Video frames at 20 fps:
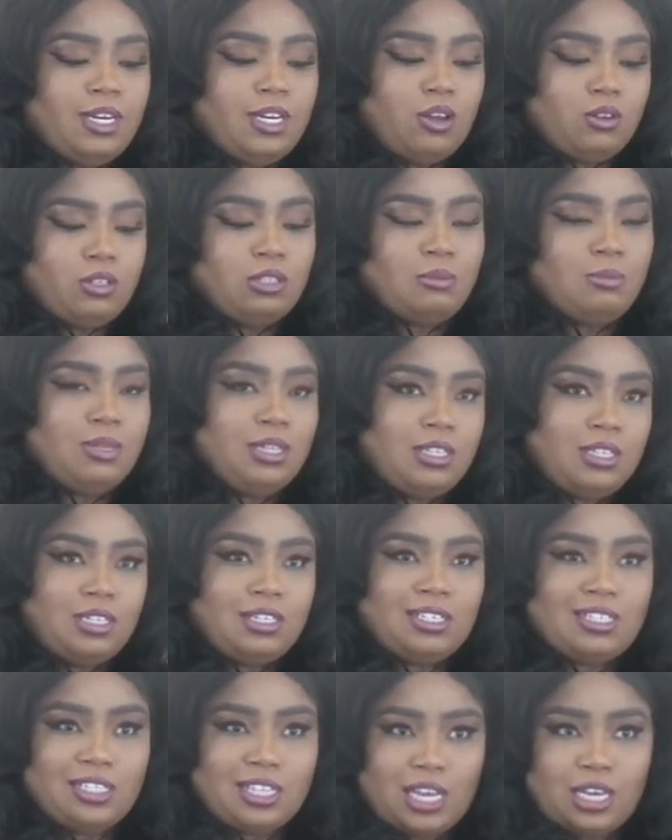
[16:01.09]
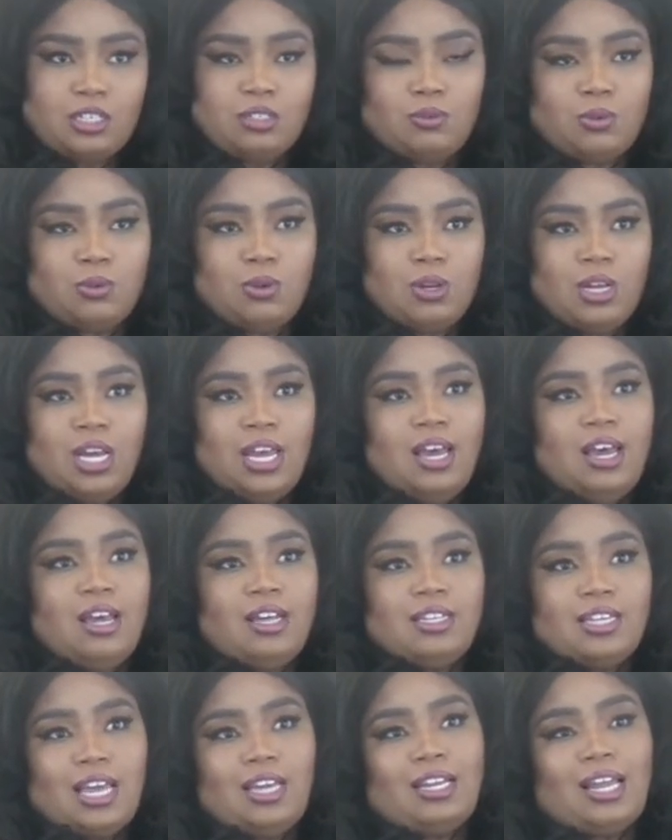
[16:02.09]
video to be successful,
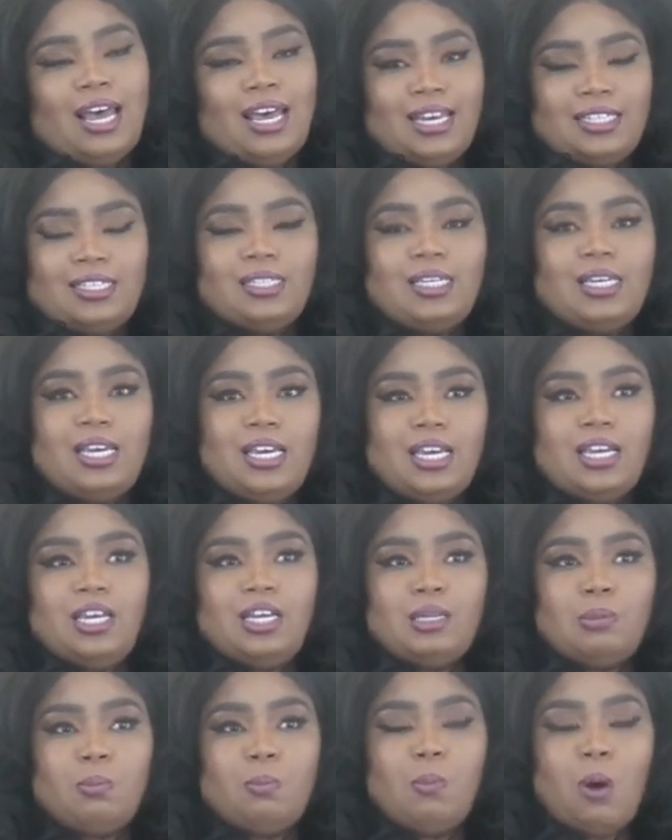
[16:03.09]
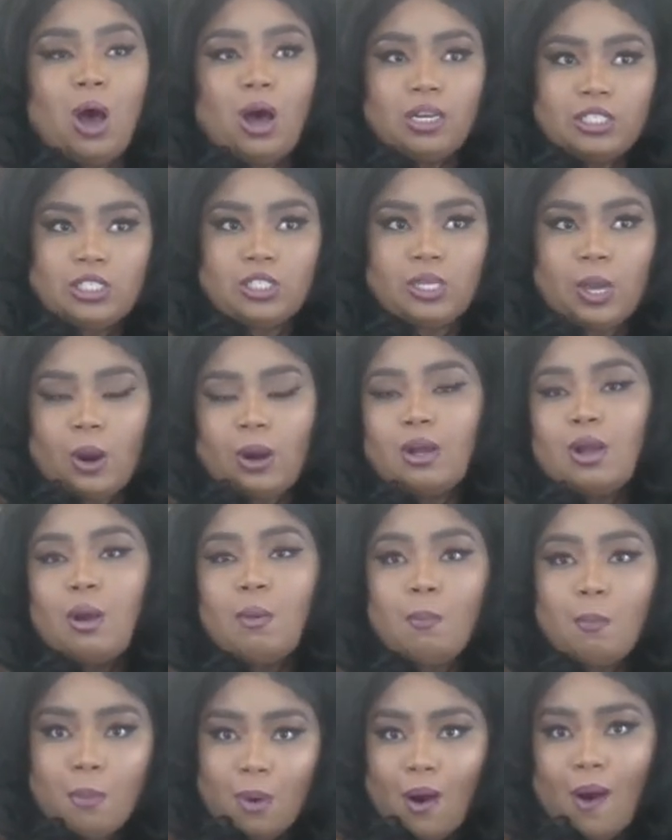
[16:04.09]
they like it to hit a
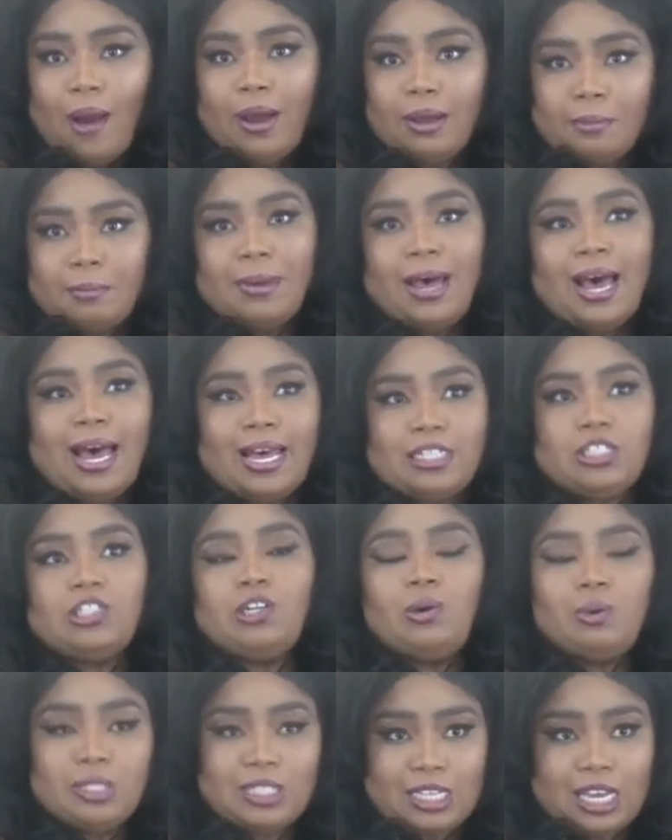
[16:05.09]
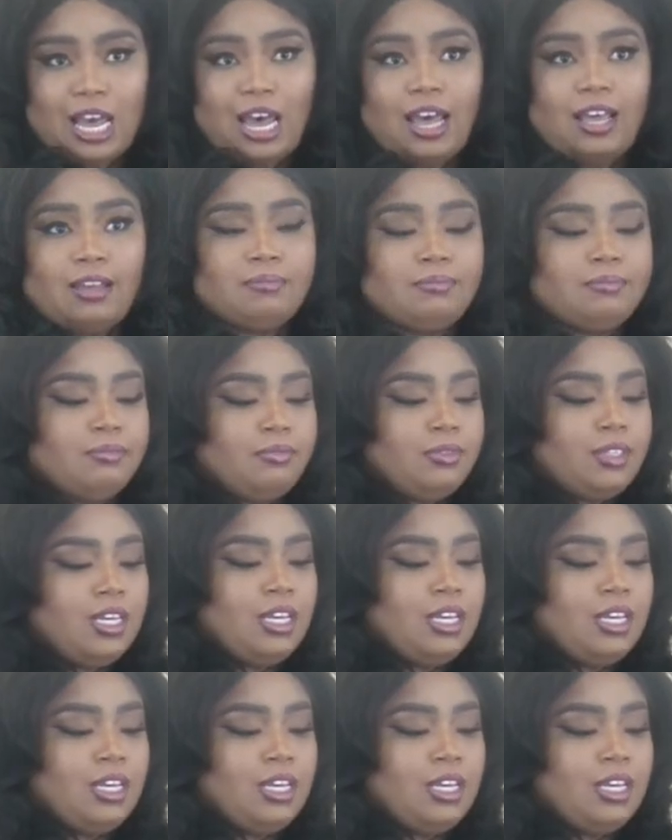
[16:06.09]
certain mark by a certain time.